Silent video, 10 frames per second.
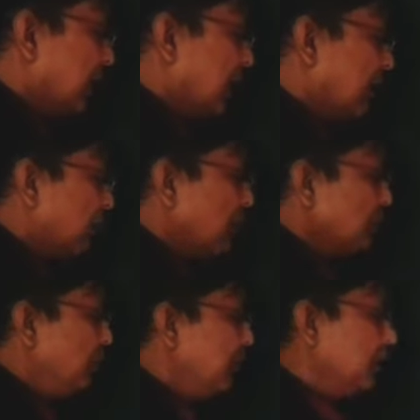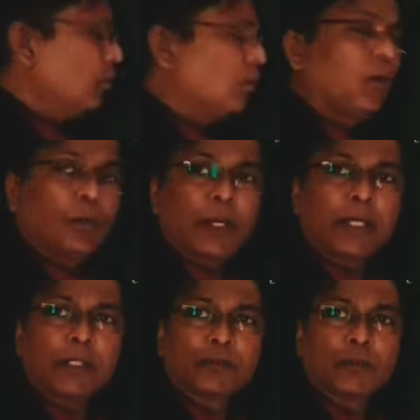A plus B whole
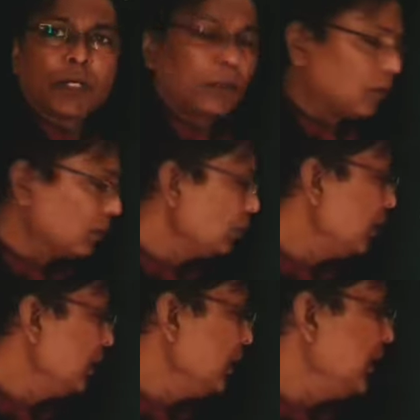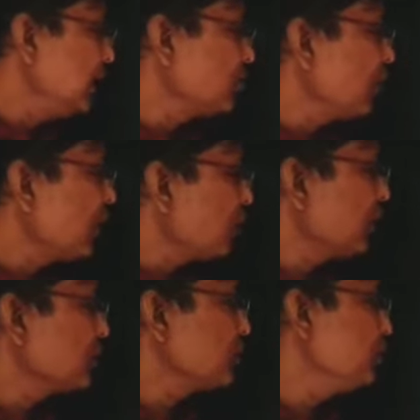bracket square equal to A square
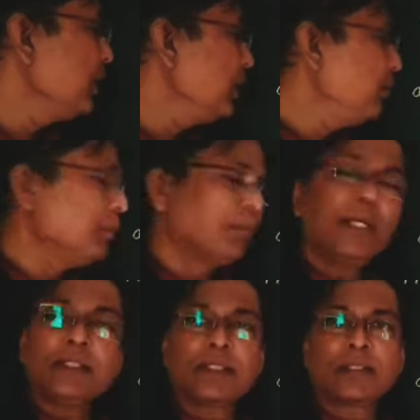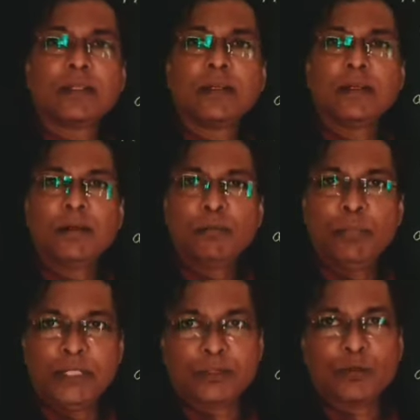plus 2AB plus B
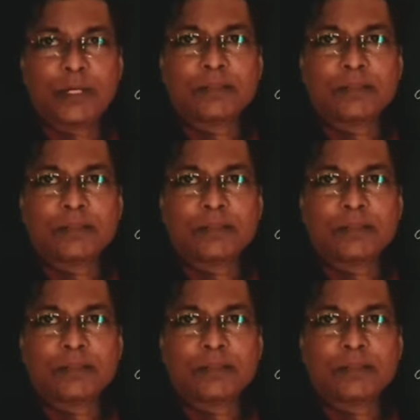square.